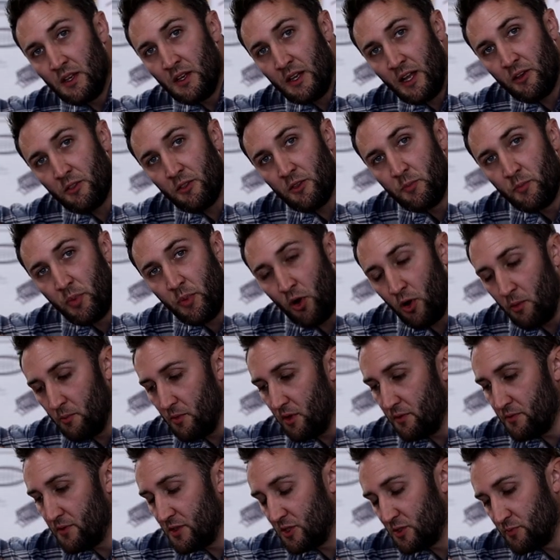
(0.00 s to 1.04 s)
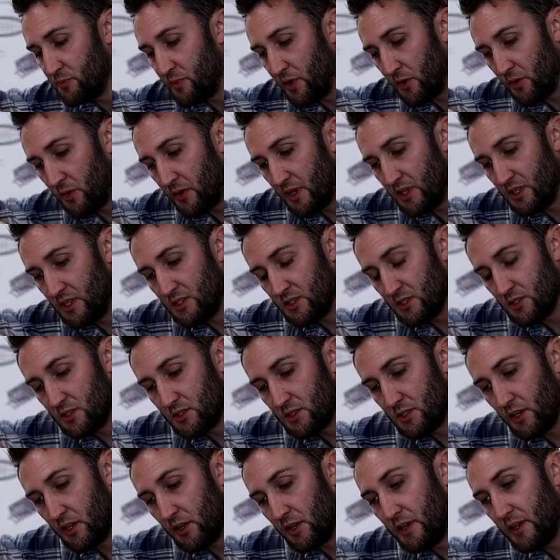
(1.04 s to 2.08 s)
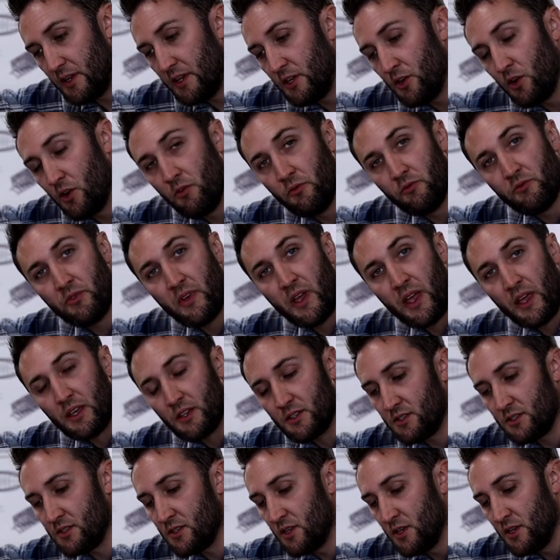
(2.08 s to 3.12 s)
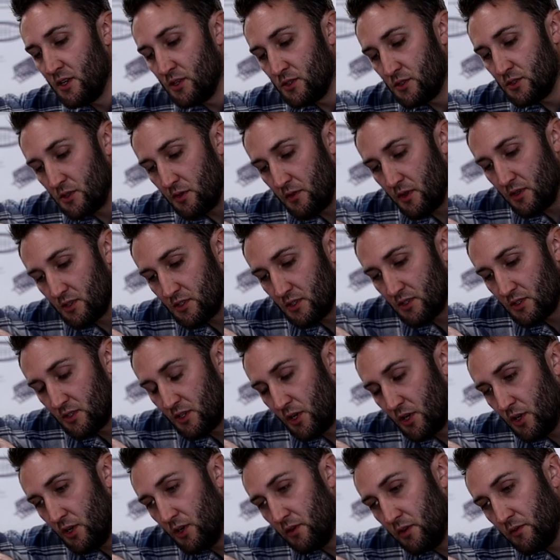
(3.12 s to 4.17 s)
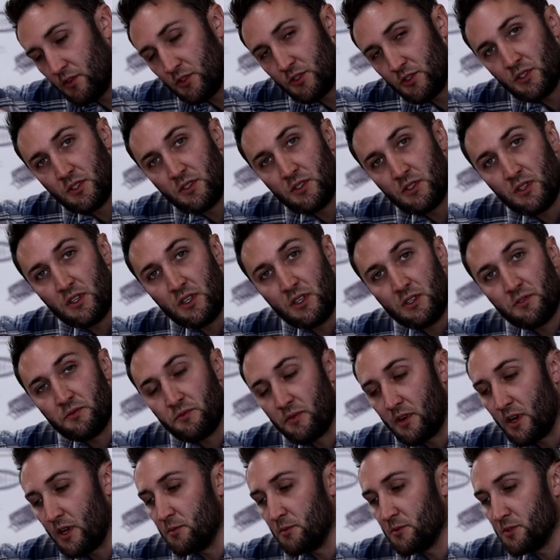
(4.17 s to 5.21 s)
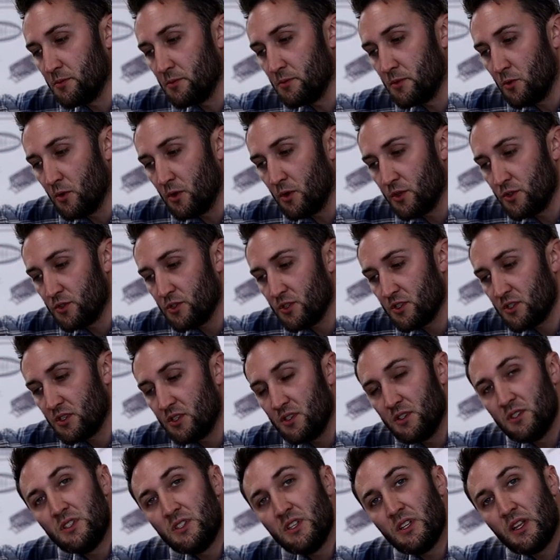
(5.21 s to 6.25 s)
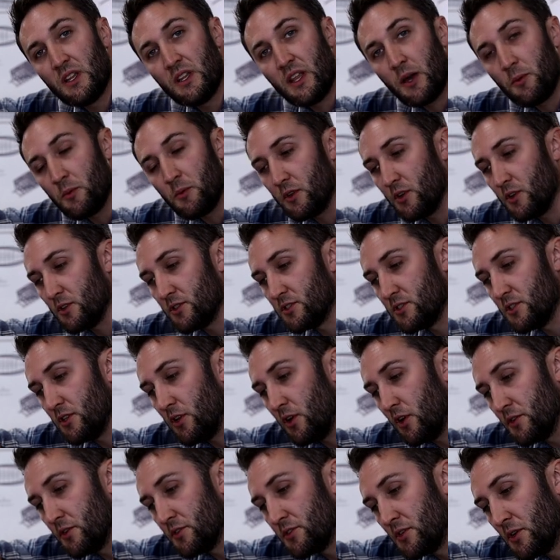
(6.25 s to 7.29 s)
Now the bottom of this boat is slightly convex. So there's this curvature to these frames and we want to just consider that with our slot.